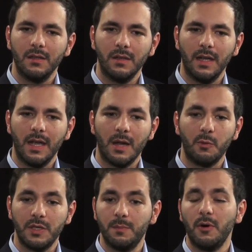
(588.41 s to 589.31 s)
and
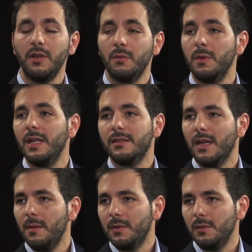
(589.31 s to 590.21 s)
respond in real
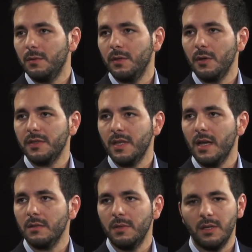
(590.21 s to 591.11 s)
time to those
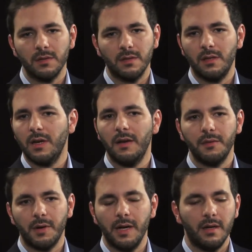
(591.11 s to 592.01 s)
attacks because they don't have the
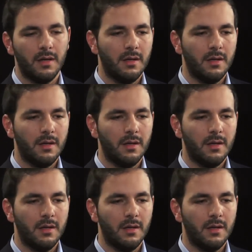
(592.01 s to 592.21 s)
right